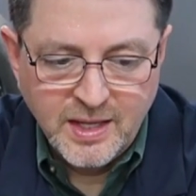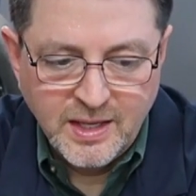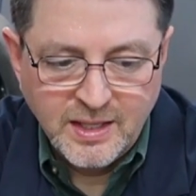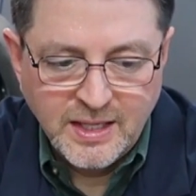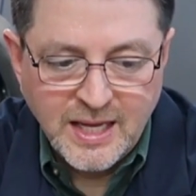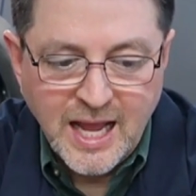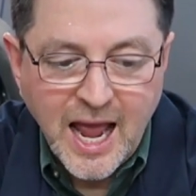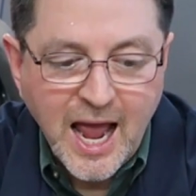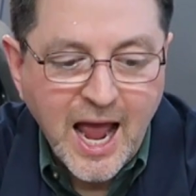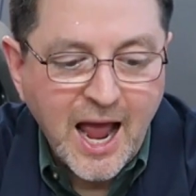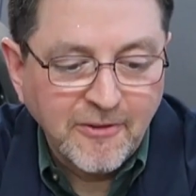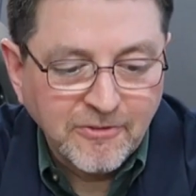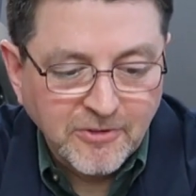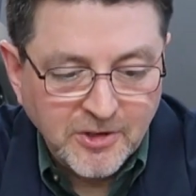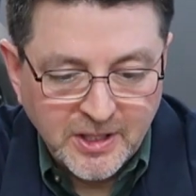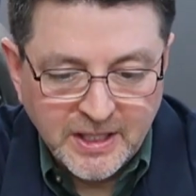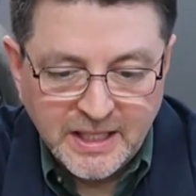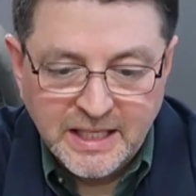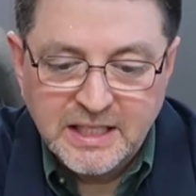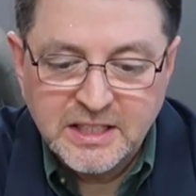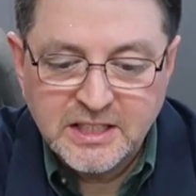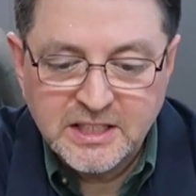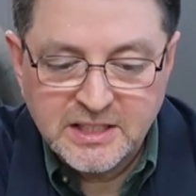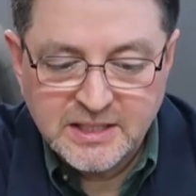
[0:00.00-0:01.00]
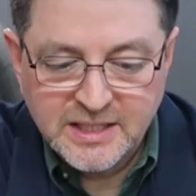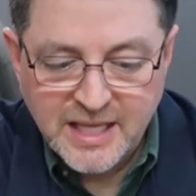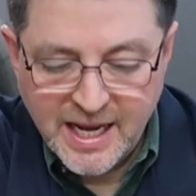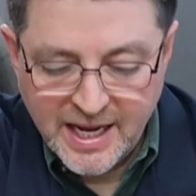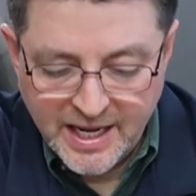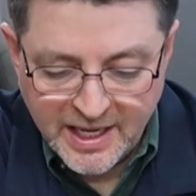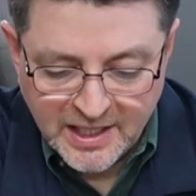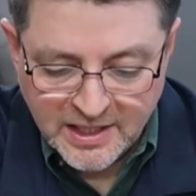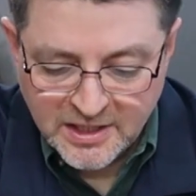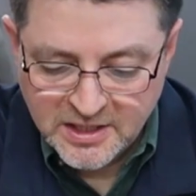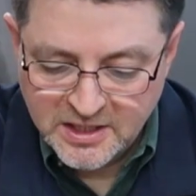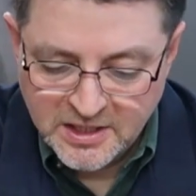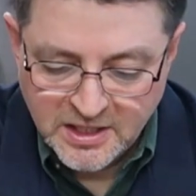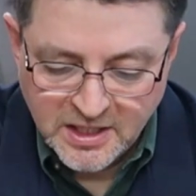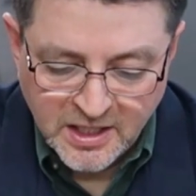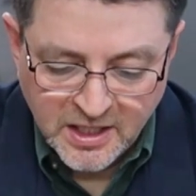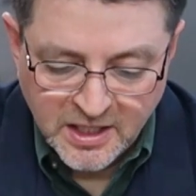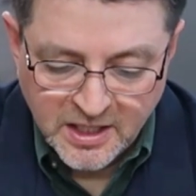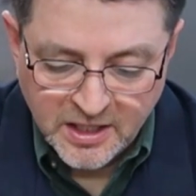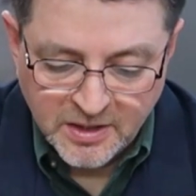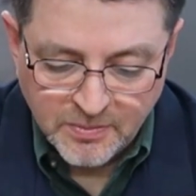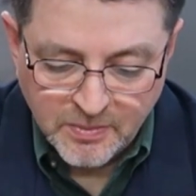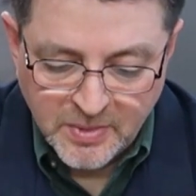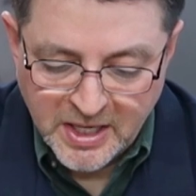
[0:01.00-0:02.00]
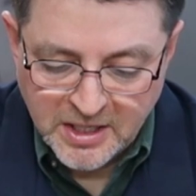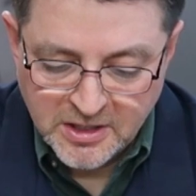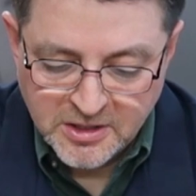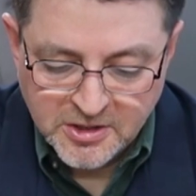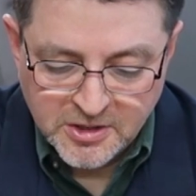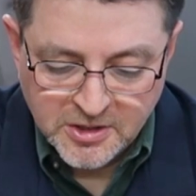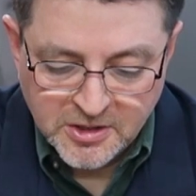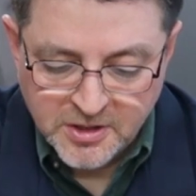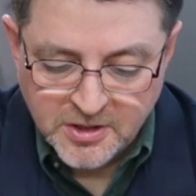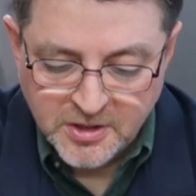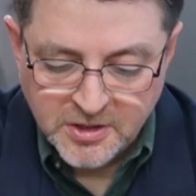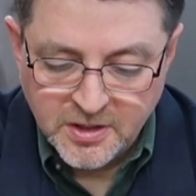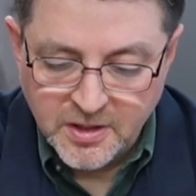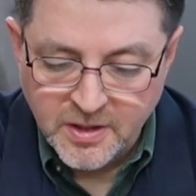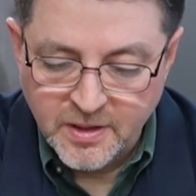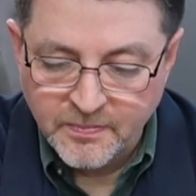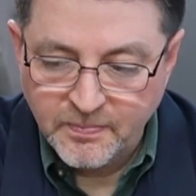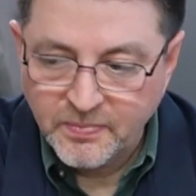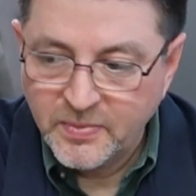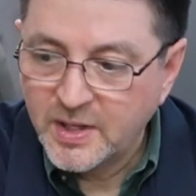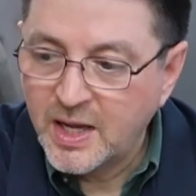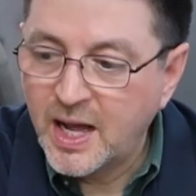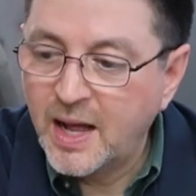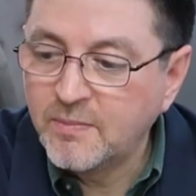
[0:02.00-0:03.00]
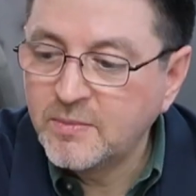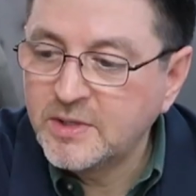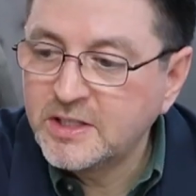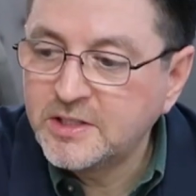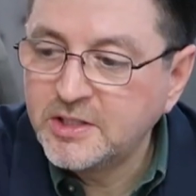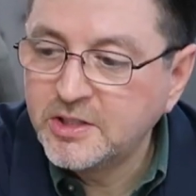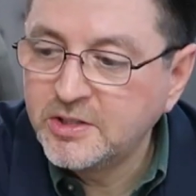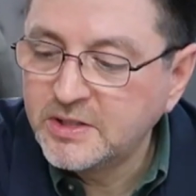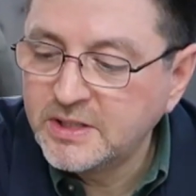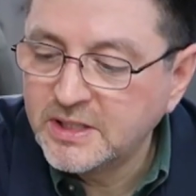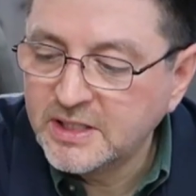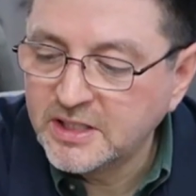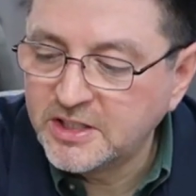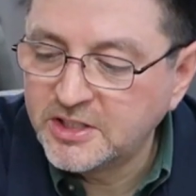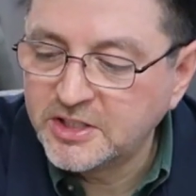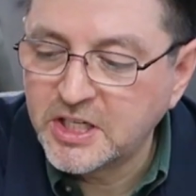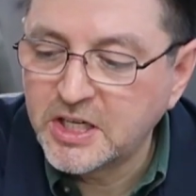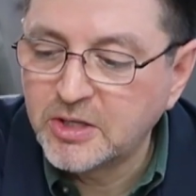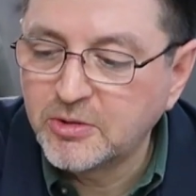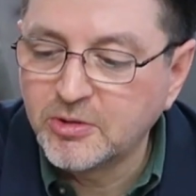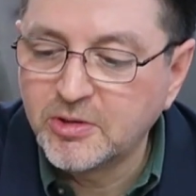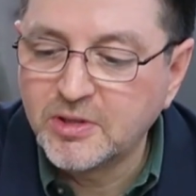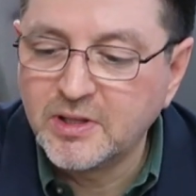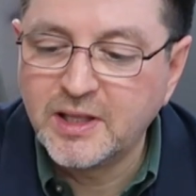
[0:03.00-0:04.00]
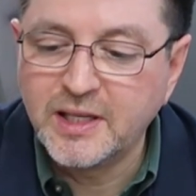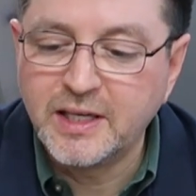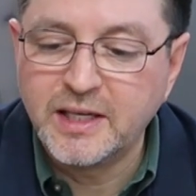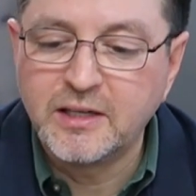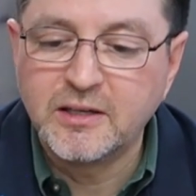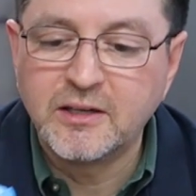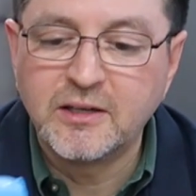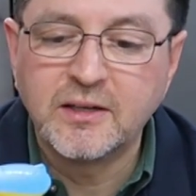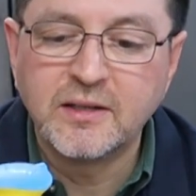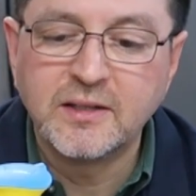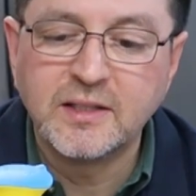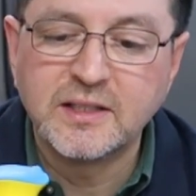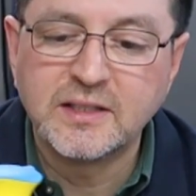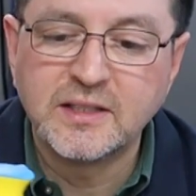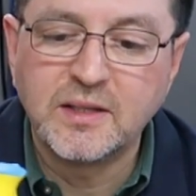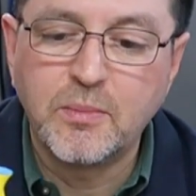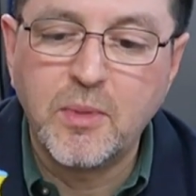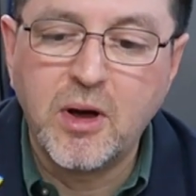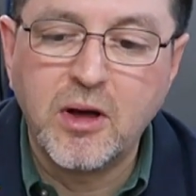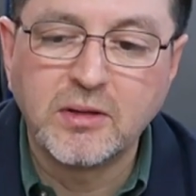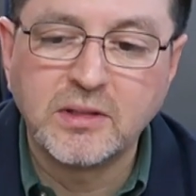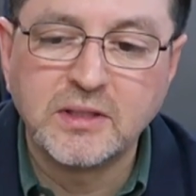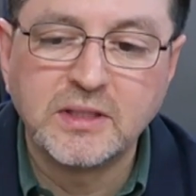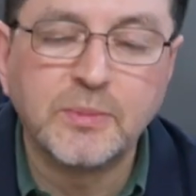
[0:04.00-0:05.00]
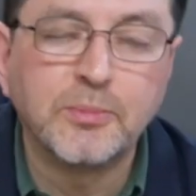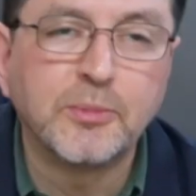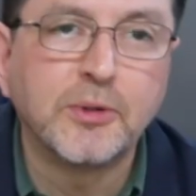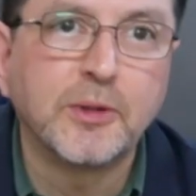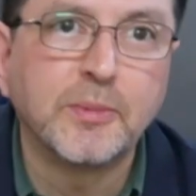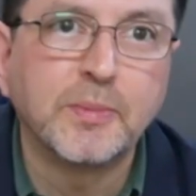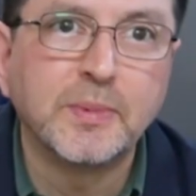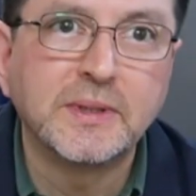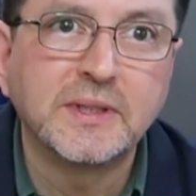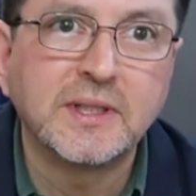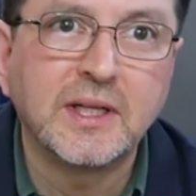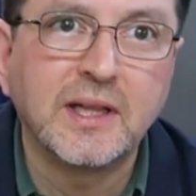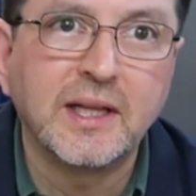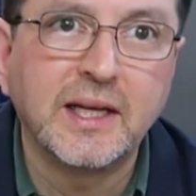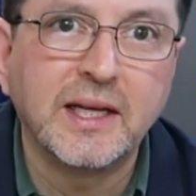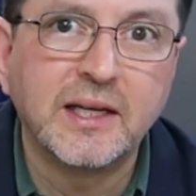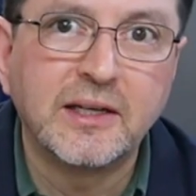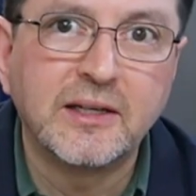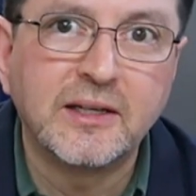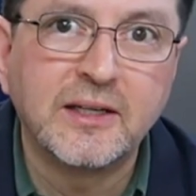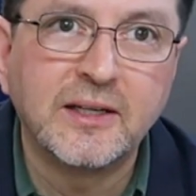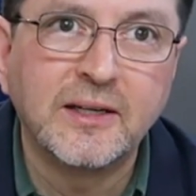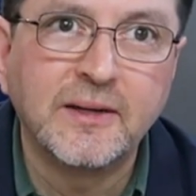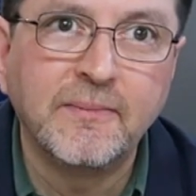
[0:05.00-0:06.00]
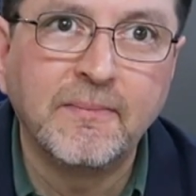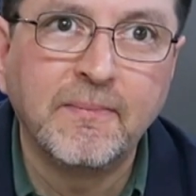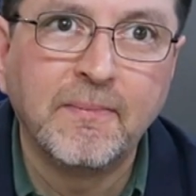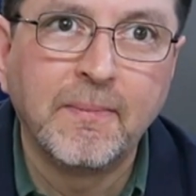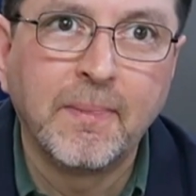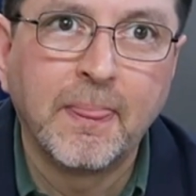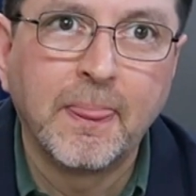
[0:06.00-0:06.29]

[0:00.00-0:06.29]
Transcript: Yeah, after each stage, make sure... I'm just using a general cleaner. There's a multi-purpose cleaner.